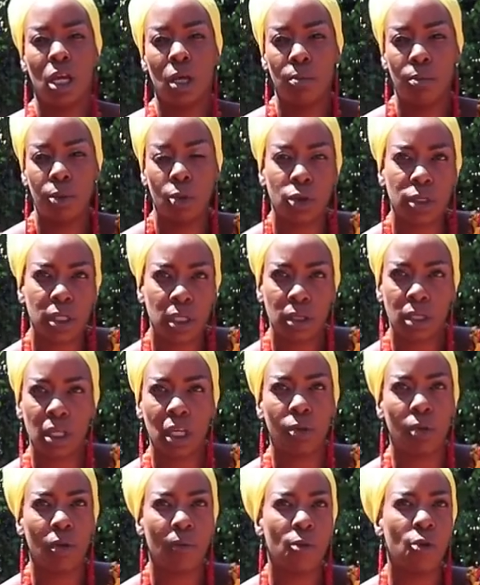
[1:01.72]
important
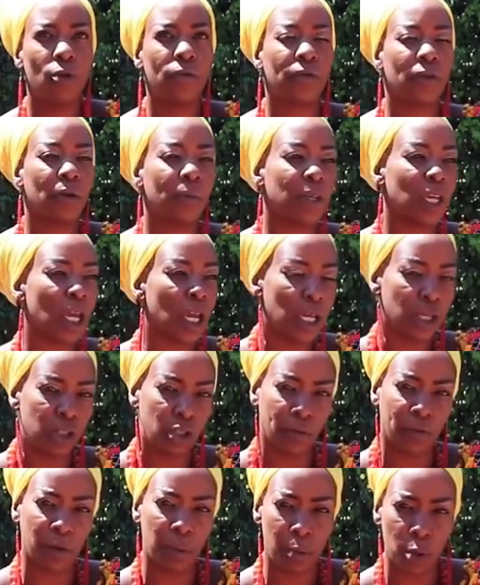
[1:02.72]
thing. We move from the age
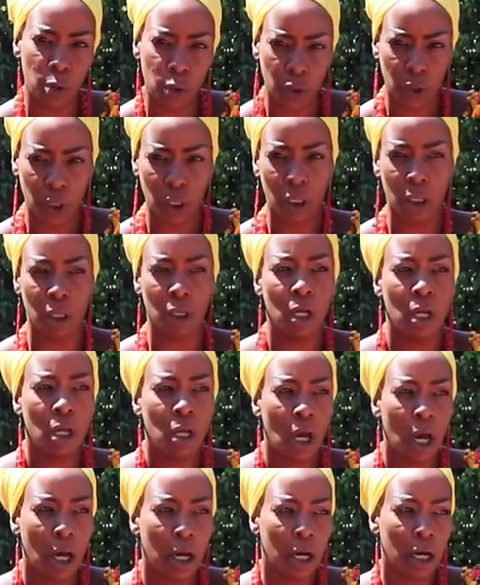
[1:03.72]
of emotion,
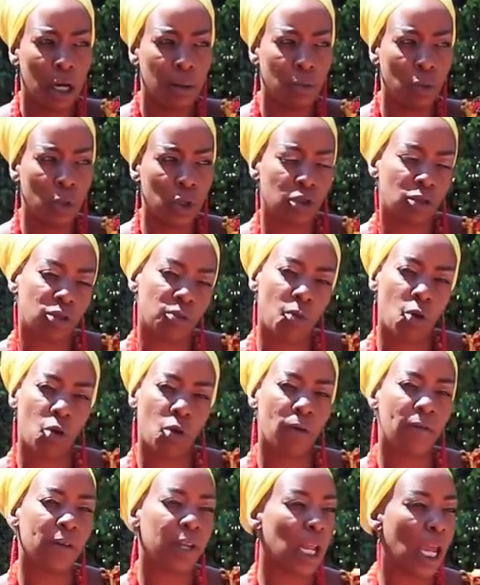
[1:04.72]
which was
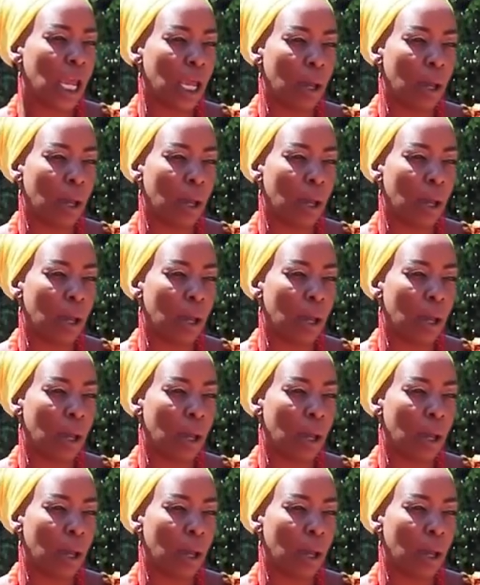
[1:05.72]
more of an